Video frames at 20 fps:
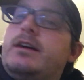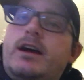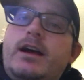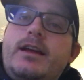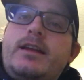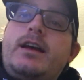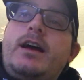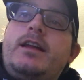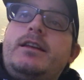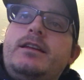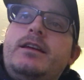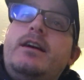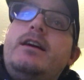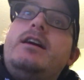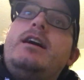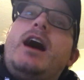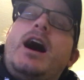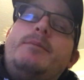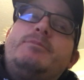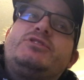I got
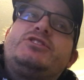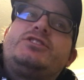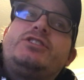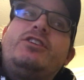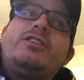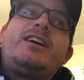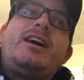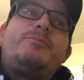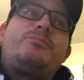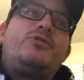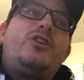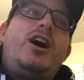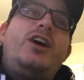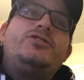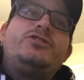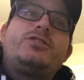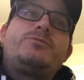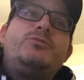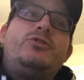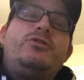I'm still got
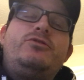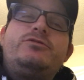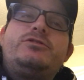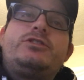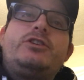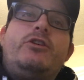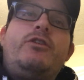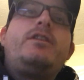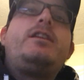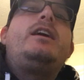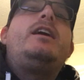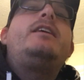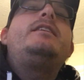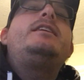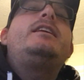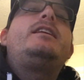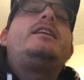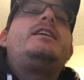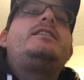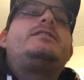project modes going
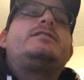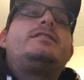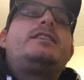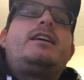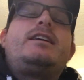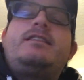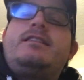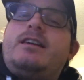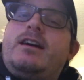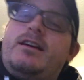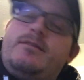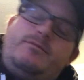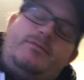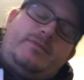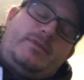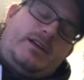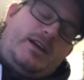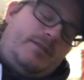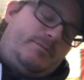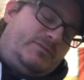on, and I, I
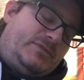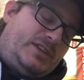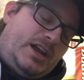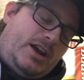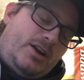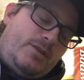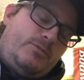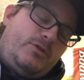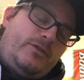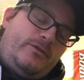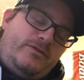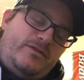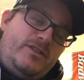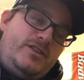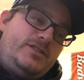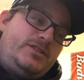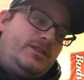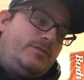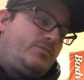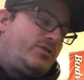I'm I'm terrible at
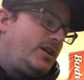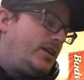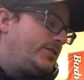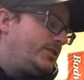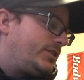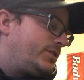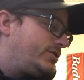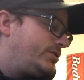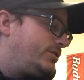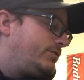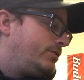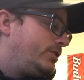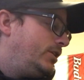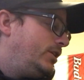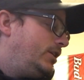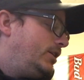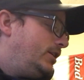finishing projects, so